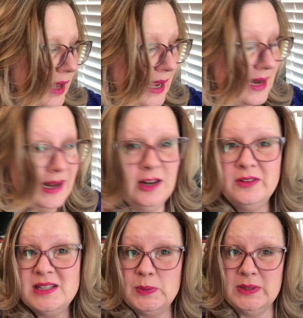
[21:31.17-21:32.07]
And I know
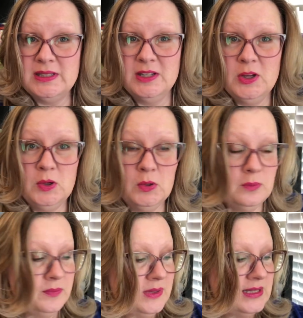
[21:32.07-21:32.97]
this one's new
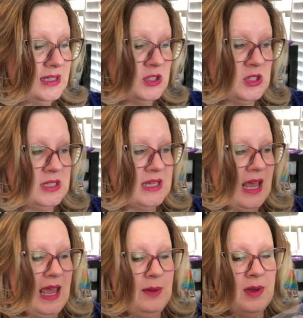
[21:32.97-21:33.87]
because this just
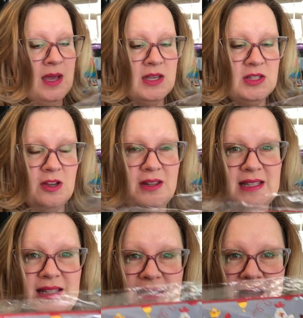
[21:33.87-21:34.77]
came. So
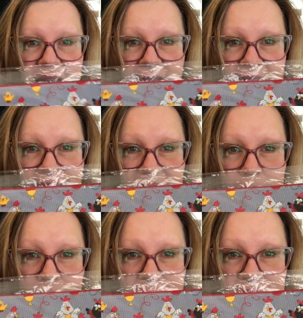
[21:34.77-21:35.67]
this is a
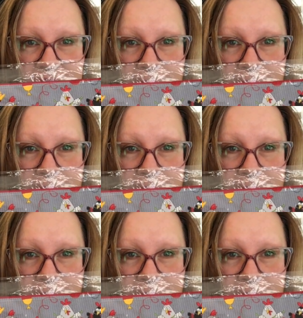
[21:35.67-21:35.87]
project